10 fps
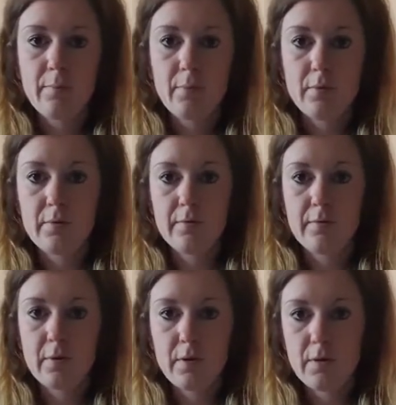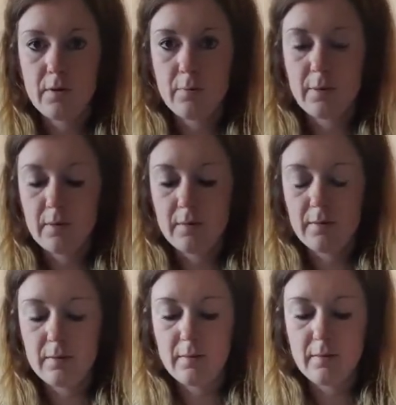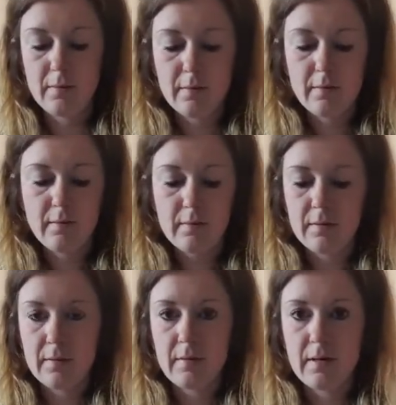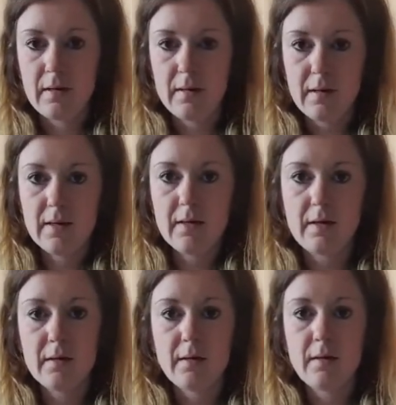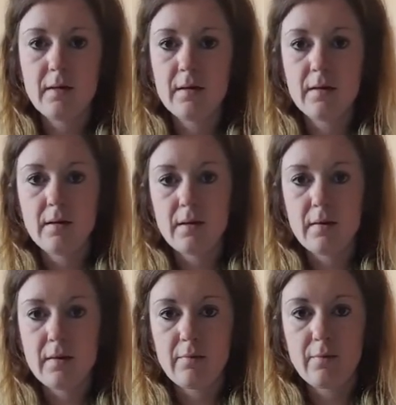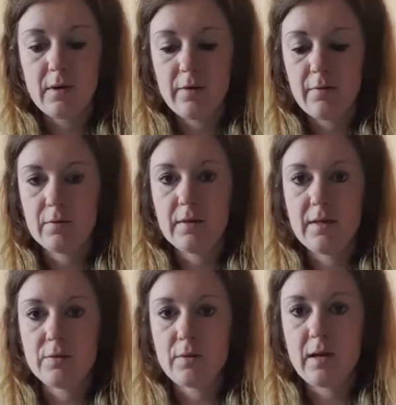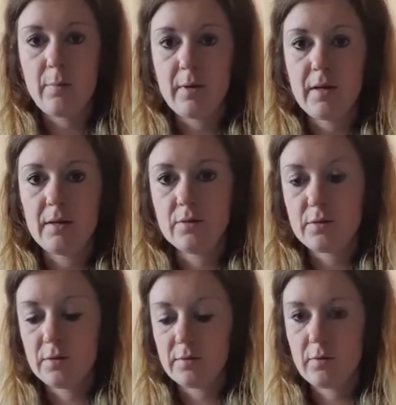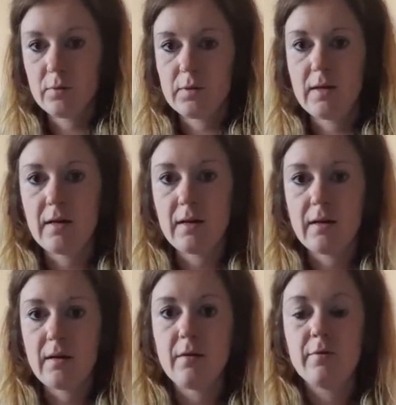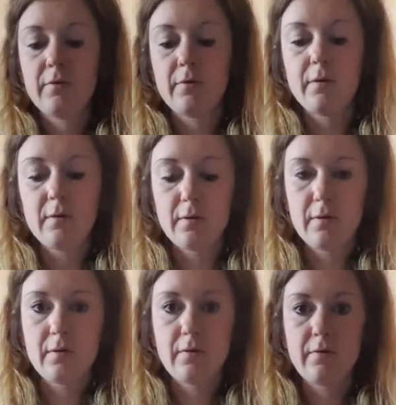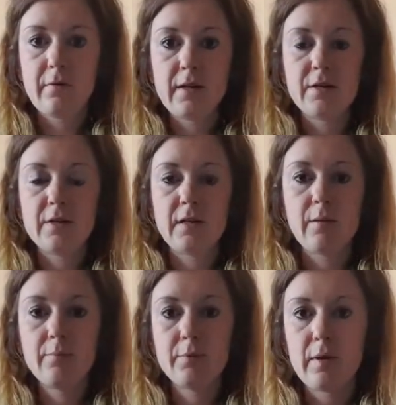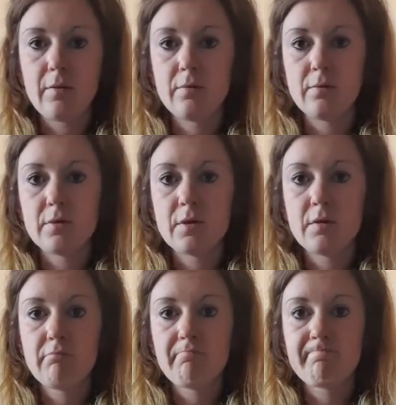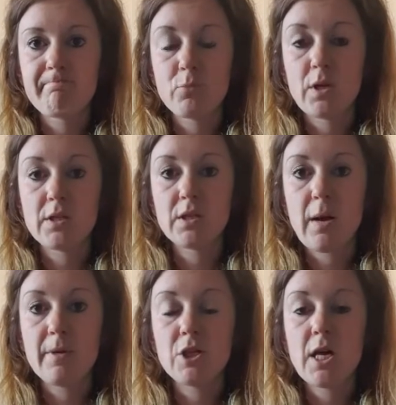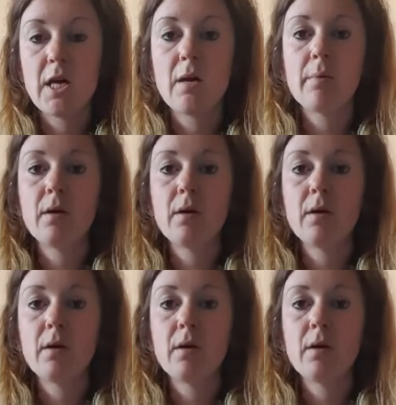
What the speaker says: Put the front up like that, and then when you fold it into a nappy, you literally just fold it in half, fetch the tabs round, and that's your nappy shape.